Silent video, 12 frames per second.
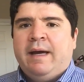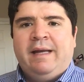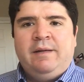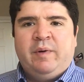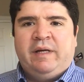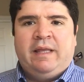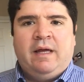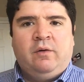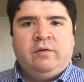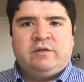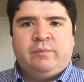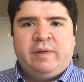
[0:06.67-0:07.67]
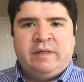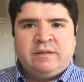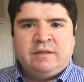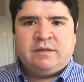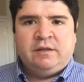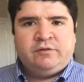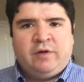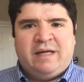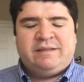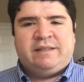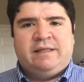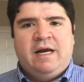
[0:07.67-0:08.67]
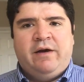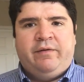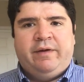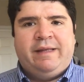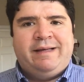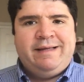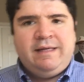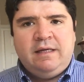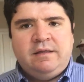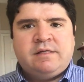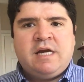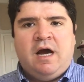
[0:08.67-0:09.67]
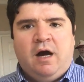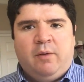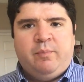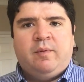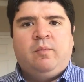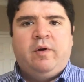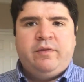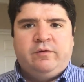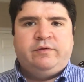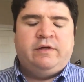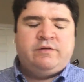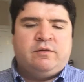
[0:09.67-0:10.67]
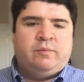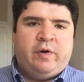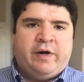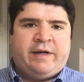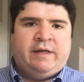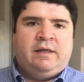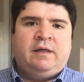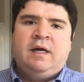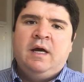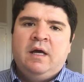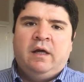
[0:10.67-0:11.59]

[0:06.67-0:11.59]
anybody that owns a business in the tri-state area that needs help with their digital marketing.